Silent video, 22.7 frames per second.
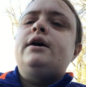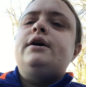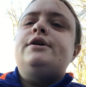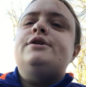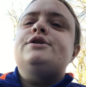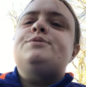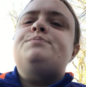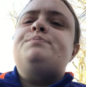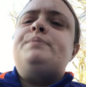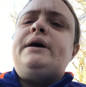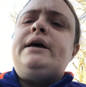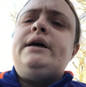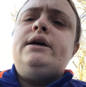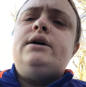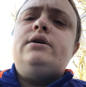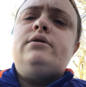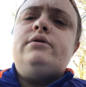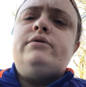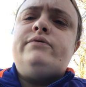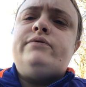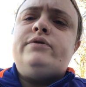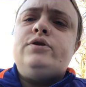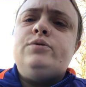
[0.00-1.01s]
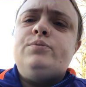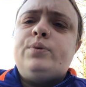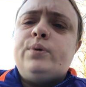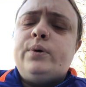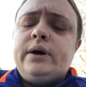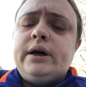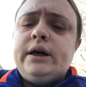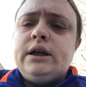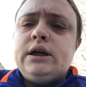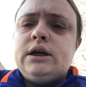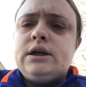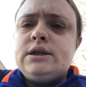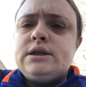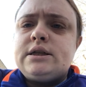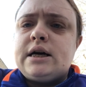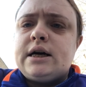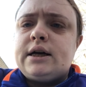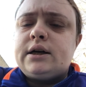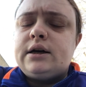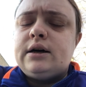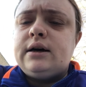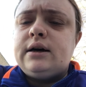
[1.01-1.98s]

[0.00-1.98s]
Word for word: is paid viewpoint dot